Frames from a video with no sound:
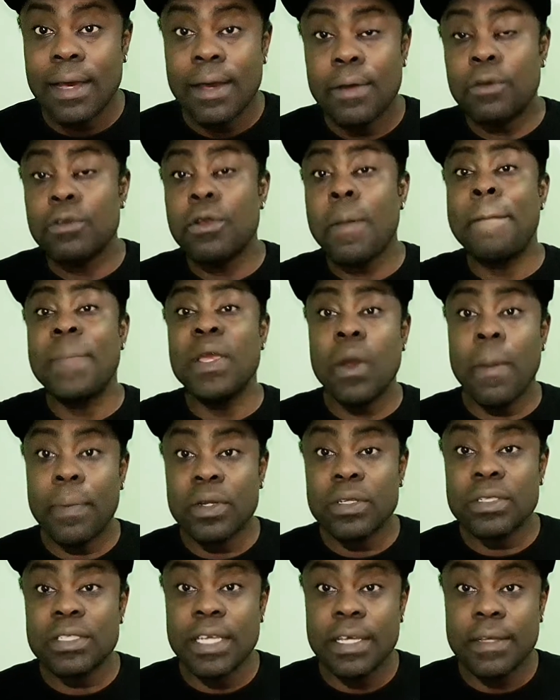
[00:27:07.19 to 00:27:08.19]
Uno big up on
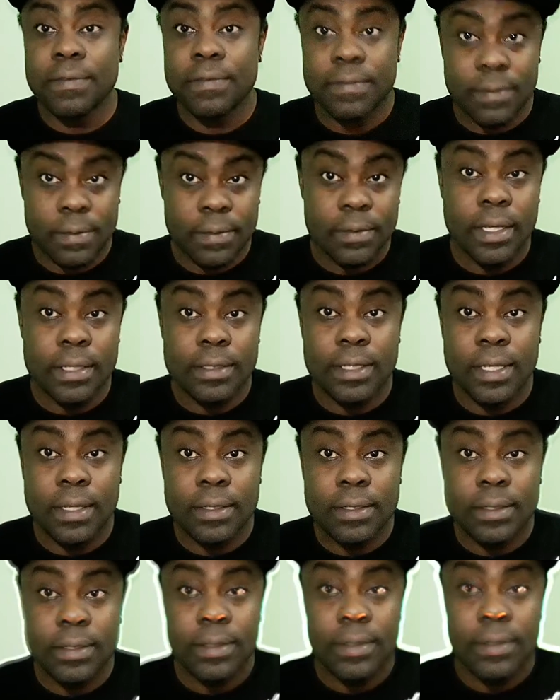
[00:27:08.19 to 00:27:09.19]
yourself. You see
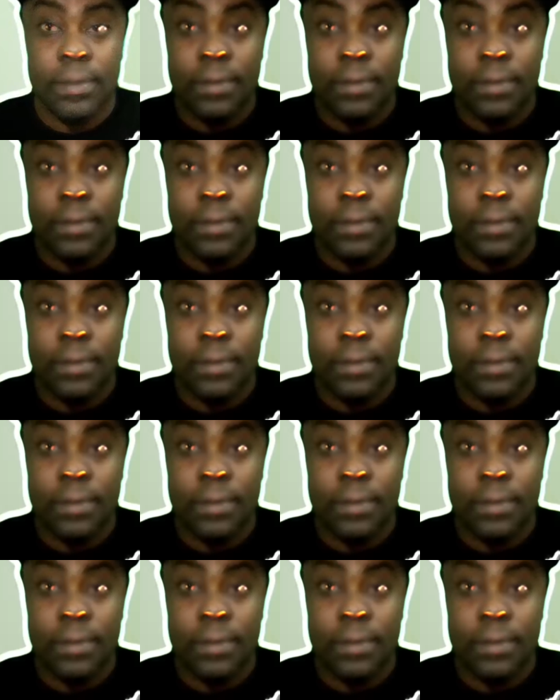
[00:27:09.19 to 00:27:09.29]
it?